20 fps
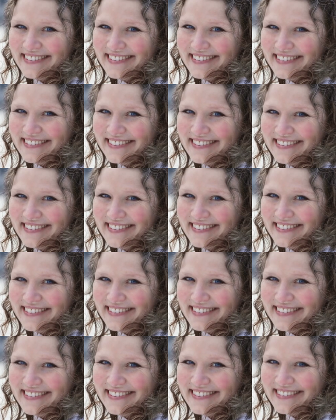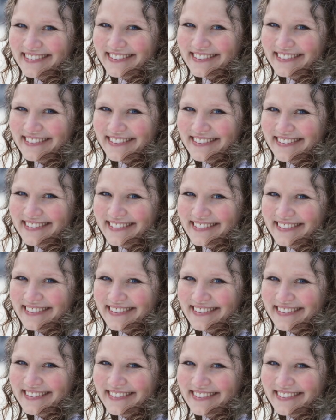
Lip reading: (no one is talking)